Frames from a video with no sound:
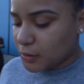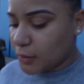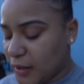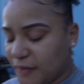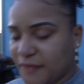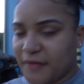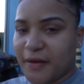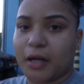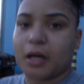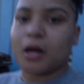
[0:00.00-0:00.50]

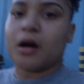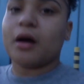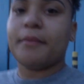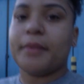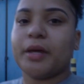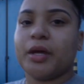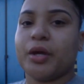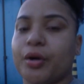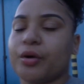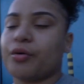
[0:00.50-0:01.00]
and then come
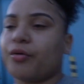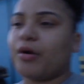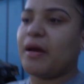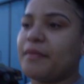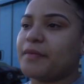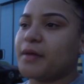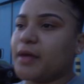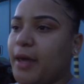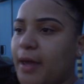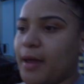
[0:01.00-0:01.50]
here,
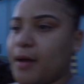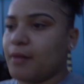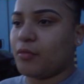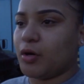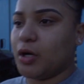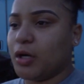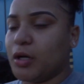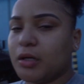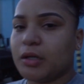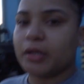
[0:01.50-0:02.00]
grab the
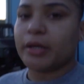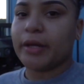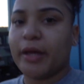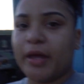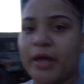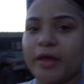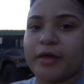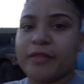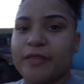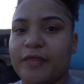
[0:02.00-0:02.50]
camera.
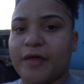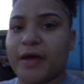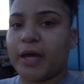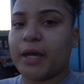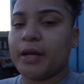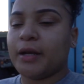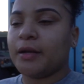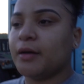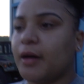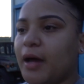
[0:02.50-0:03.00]

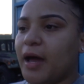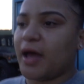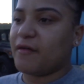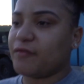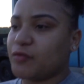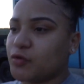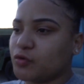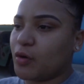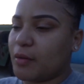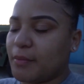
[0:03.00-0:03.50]
Then I'm
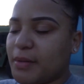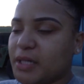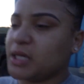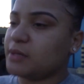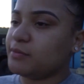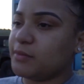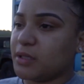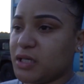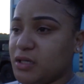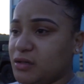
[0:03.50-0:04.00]
gonna
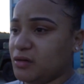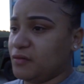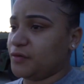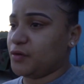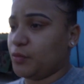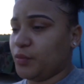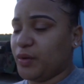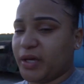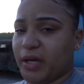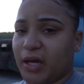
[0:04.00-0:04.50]
keep the key over
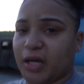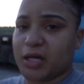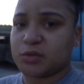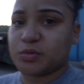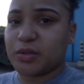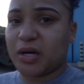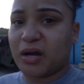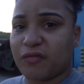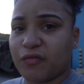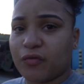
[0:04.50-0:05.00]
the weekend because
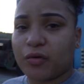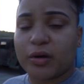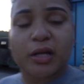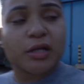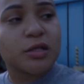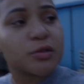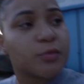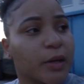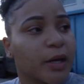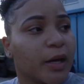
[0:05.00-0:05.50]
we got a 4-day
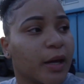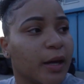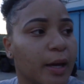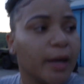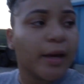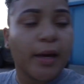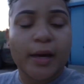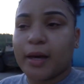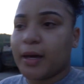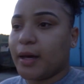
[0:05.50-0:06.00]
this week
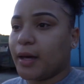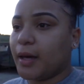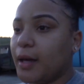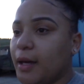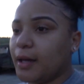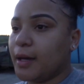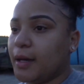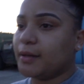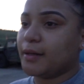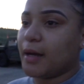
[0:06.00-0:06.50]

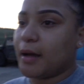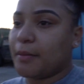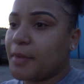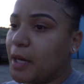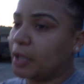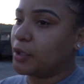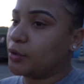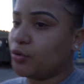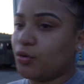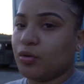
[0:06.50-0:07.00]
and I'm
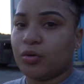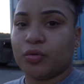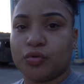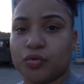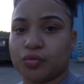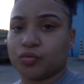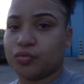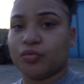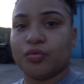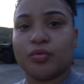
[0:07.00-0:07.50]
not going
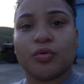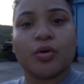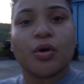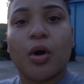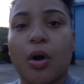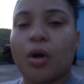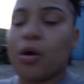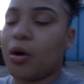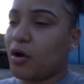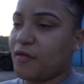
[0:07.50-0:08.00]
through
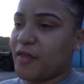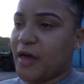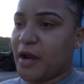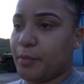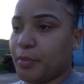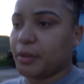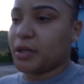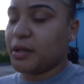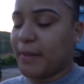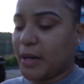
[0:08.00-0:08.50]
all that to
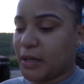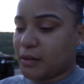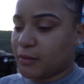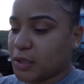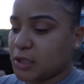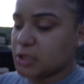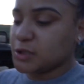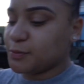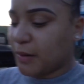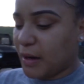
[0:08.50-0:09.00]
bringing back the
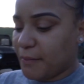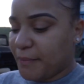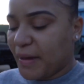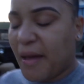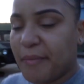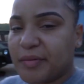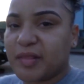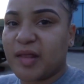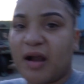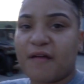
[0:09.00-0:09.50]
keys. But I'm
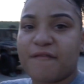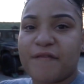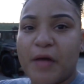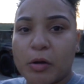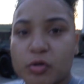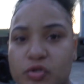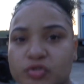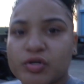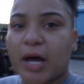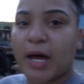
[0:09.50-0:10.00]
happy that I
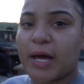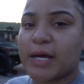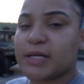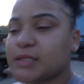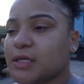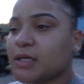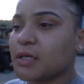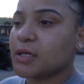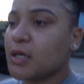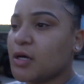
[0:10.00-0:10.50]
found you
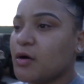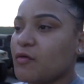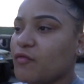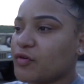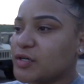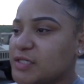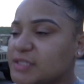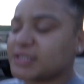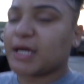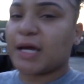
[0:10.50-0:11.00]
guys.
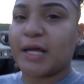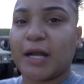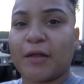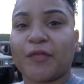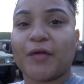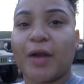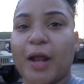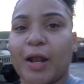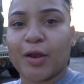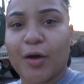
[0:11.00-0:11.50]
For a second I
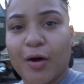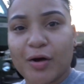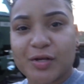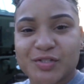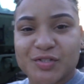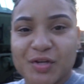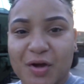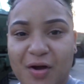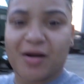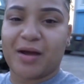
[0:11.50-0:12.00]
thought I
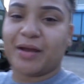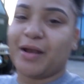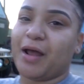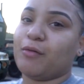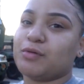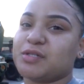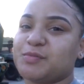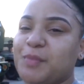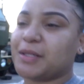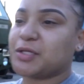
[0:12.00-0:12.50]
lost y'all and I
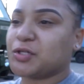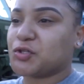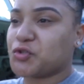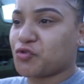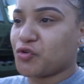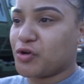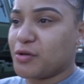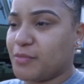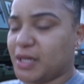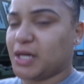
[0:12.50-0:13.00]
was about to
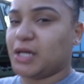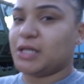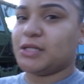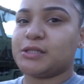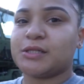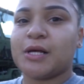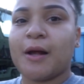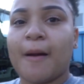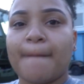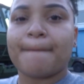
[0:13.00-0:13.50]
scream
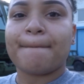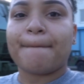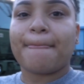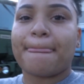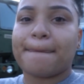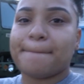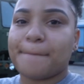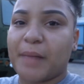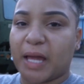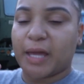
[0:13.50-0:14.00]
because
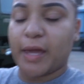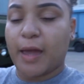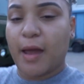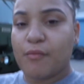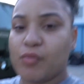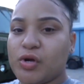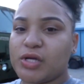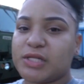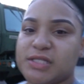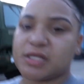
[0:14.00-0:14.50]
my
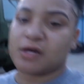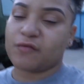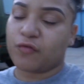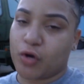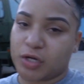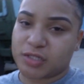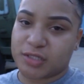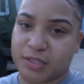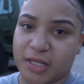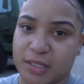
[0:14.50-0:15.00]
camera itself
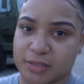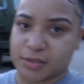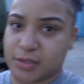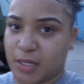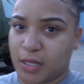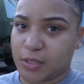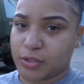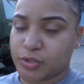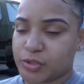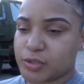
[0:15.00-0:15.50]
costs
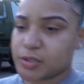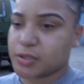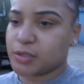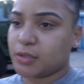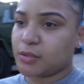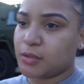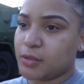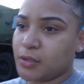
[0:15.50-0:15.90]
$1,000.